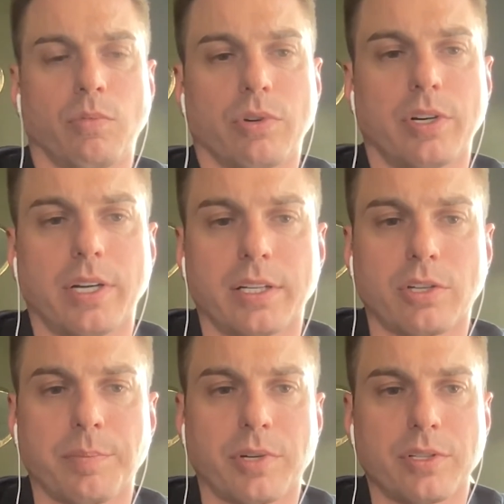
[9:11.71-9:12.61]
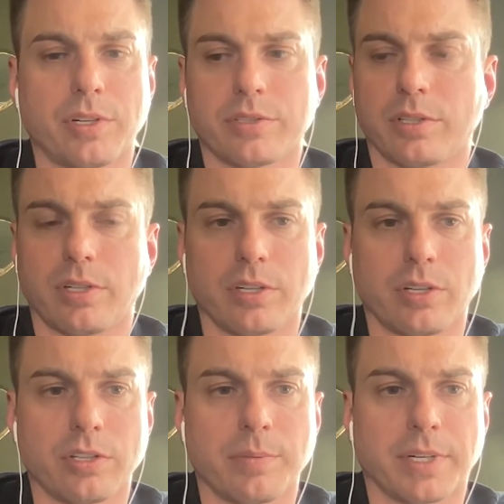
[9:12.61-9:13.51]
more entrepreneurs
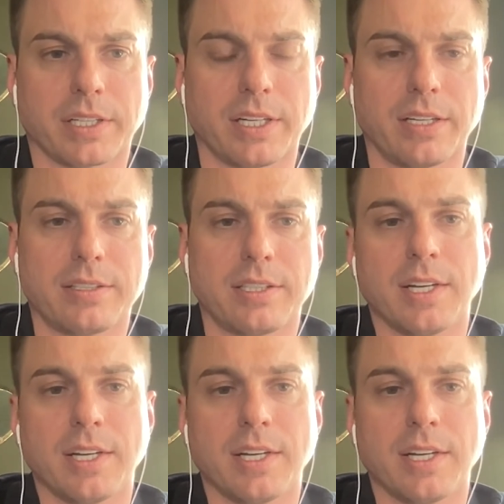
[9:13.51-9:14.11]
on the market.